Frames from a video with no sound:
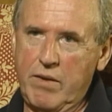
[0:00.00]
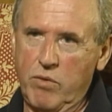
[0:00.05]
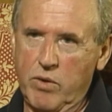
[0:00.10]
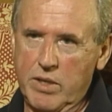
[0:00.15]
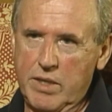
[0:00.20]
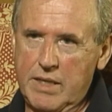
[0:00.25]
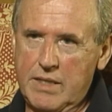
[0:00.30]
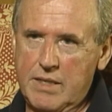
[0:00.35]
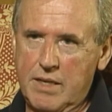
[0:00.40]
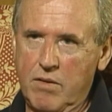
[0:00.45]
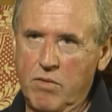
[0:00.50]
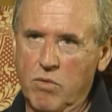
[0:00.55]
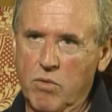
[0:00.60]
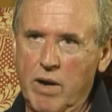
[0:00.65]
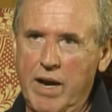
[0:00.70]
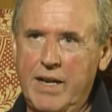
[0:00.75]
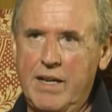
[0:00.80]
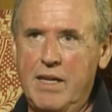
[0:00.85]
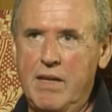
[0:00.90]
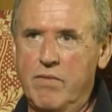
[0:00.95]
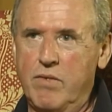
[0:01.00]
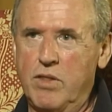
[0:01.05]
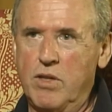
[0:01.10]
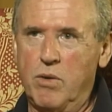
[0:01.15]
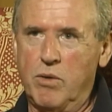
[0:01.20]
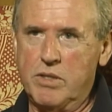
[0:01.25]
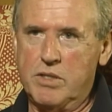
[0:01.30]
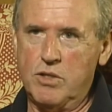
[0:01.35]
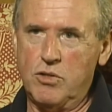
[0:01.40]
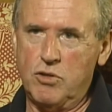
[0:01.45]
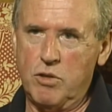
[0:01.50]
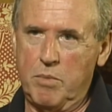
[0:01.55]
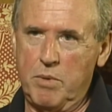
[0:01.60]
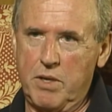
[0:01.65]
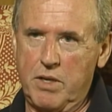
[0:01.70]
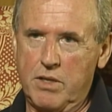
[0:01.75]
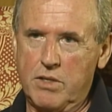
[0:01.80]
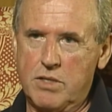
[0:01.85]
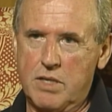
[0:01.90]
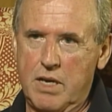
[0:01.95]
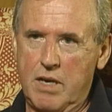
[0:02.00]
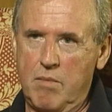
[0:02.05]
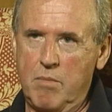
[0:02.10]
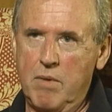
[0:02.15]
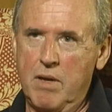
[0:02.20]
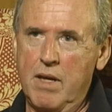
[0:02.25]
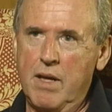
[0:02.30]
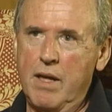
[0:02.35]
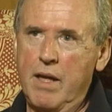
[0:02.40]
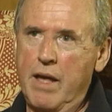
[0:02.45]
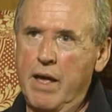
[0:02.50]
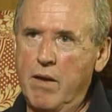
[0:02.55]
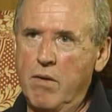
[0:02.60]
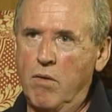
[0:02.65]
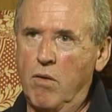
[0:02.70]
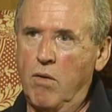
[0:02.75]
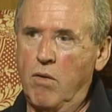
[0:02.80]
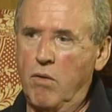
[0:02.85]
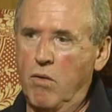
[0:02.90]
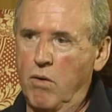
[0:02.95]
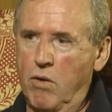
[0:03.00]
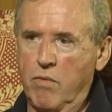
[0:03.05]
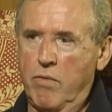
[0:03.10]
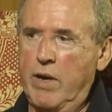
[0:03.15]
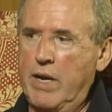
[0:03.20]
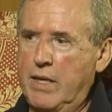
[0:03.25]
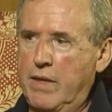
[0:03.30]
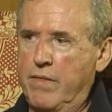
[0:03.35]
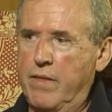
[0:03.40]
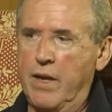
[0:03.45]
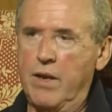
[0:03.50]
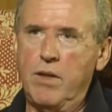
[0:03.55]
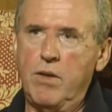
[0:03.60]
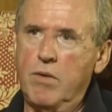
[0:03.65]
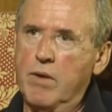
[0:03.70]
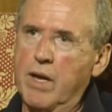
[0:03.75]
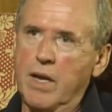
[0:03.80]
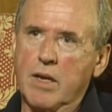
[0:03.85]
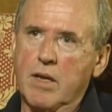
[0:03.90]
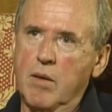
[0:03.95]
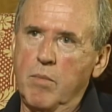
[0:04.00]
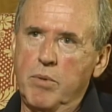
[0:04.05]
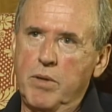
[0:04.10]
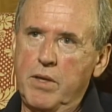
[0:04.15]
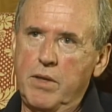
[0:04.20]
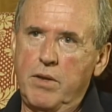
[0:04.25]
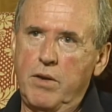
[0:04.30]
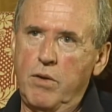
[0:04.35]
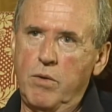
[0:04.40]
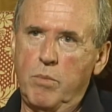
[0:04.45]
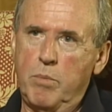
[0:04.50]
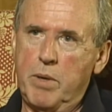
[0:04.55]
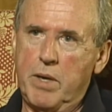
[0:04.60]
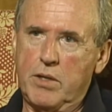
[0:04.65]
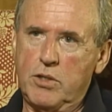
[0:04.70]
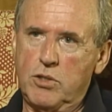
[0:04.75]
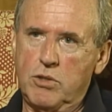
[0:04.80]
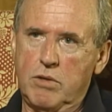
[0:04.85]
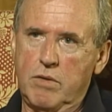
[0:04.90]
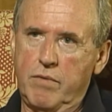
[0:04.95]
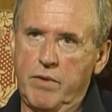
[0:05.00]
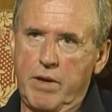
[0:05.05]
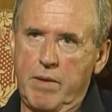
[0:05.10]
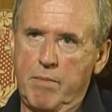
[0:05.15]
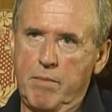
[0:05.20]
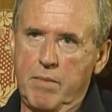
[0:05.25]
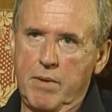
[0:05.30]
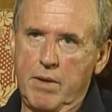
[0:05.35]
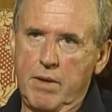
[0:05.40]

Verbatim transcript: really didn't write, even though it's attributed to him. And already then you get a completely new picture of him.